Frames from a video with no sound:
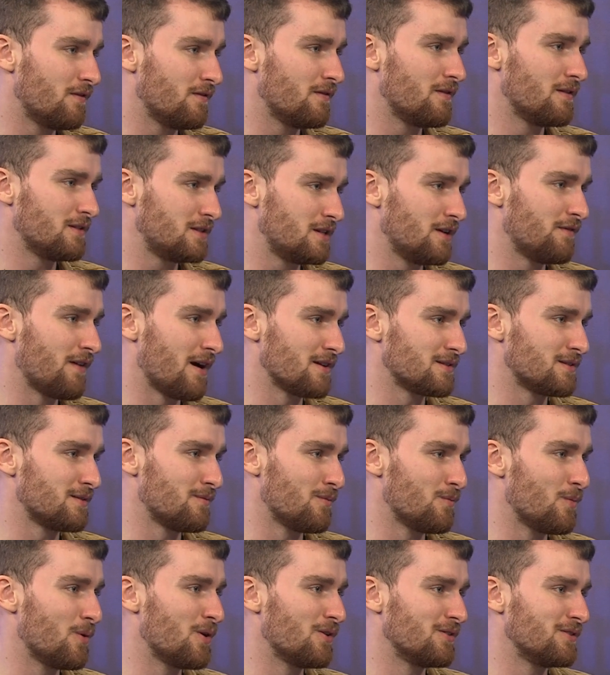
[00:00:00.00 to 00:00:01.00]

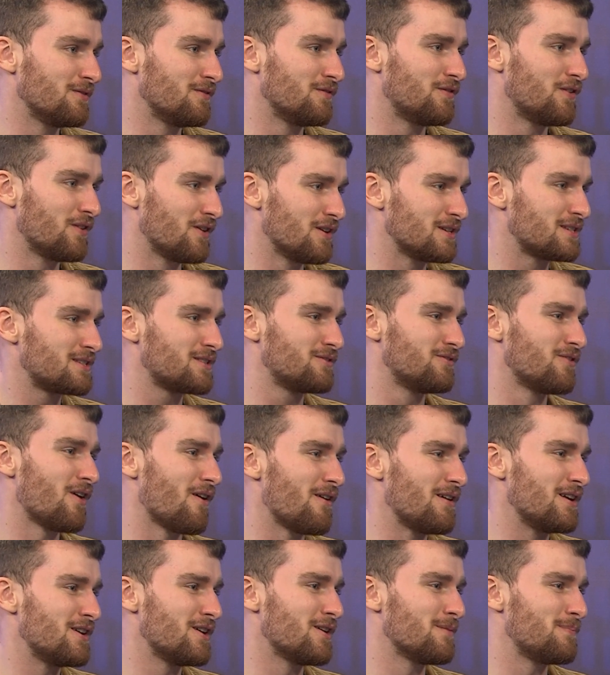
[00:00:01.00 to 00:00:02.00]
2001. For us
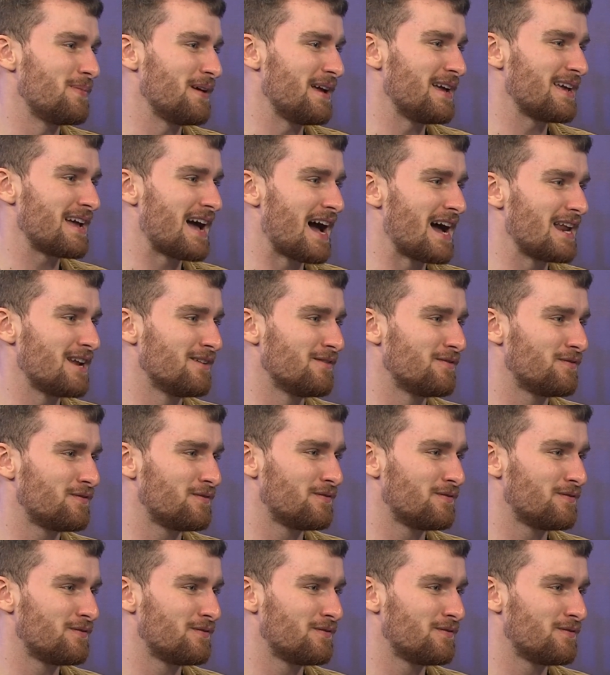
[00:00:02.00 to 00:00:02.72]
growing up, it kind of,